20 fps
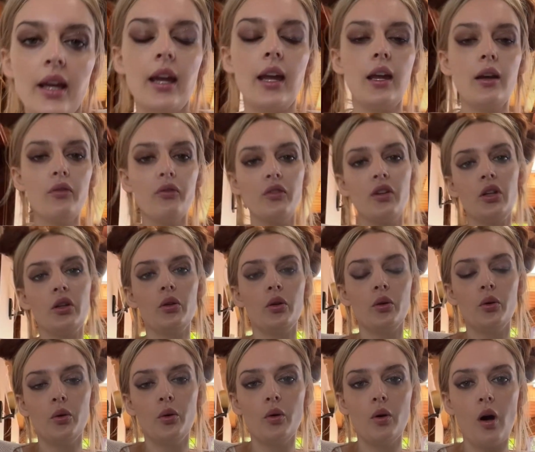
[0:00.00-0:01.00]
If
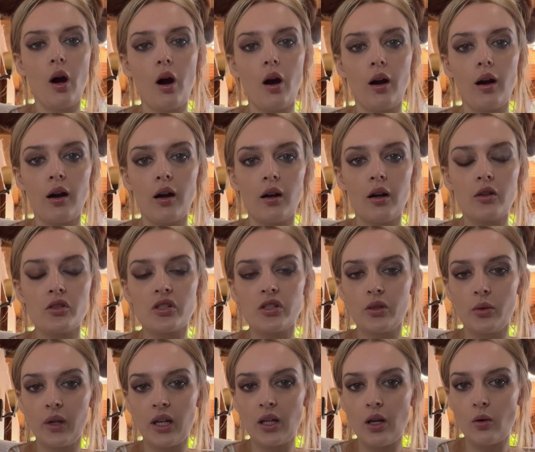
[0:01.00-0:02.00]
you are
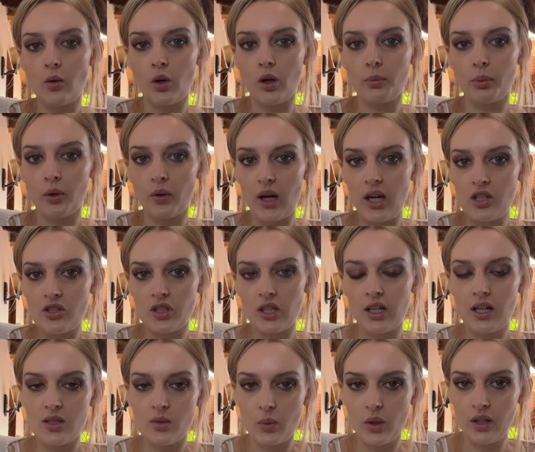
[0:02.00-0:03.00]
suing a corporation
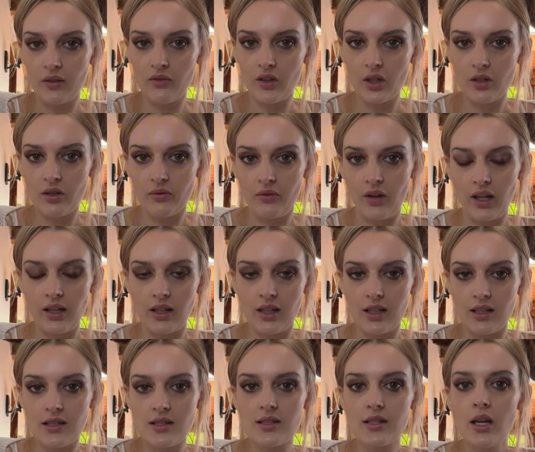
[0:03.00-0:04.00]
as one of your
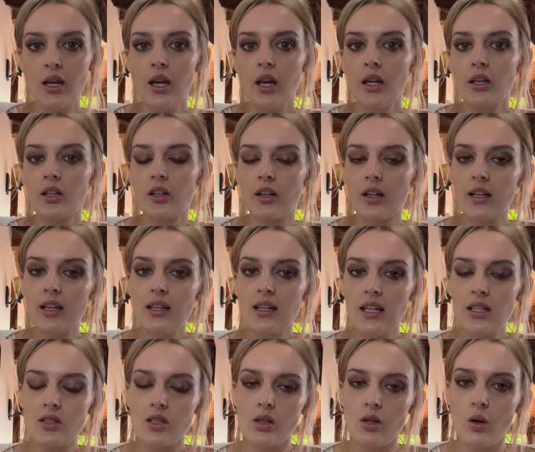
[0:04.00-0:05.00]
defendants, you're going to need
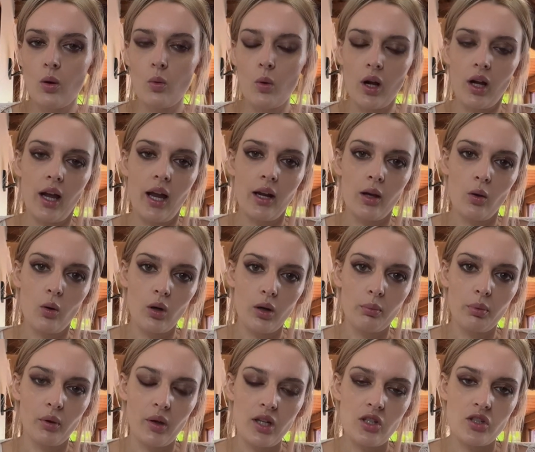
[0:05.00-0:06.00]
to know what kind of
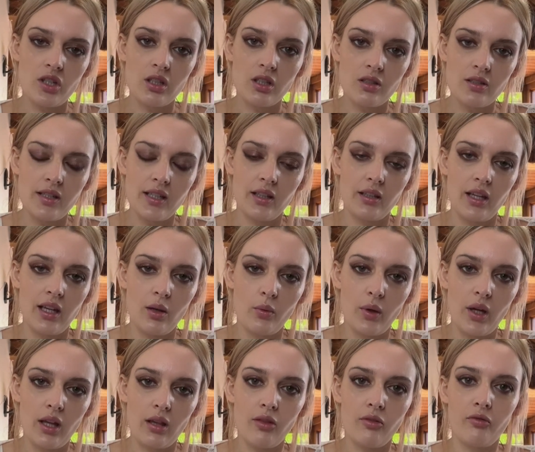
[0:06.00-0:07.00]
corporation you're dealing
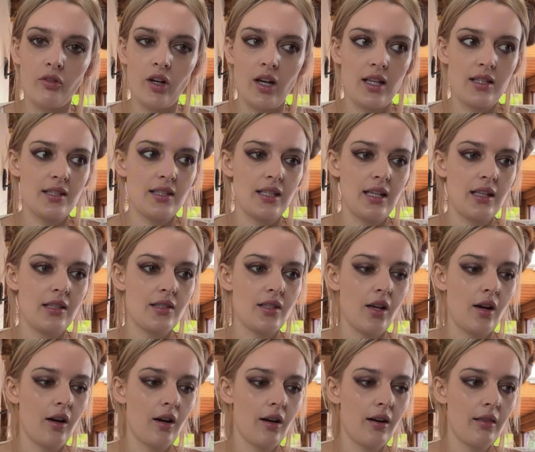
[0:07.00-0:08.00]
with. For instance,
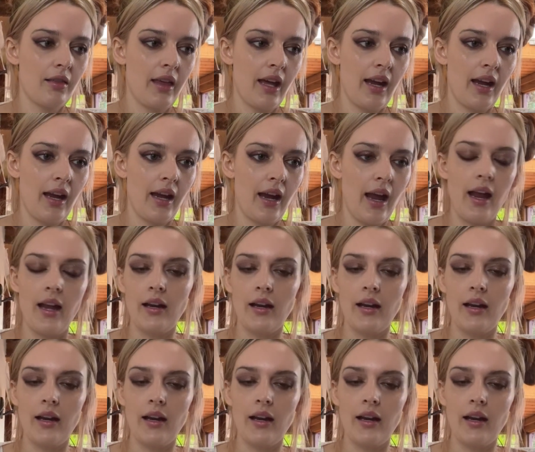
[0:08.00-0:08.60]
are they a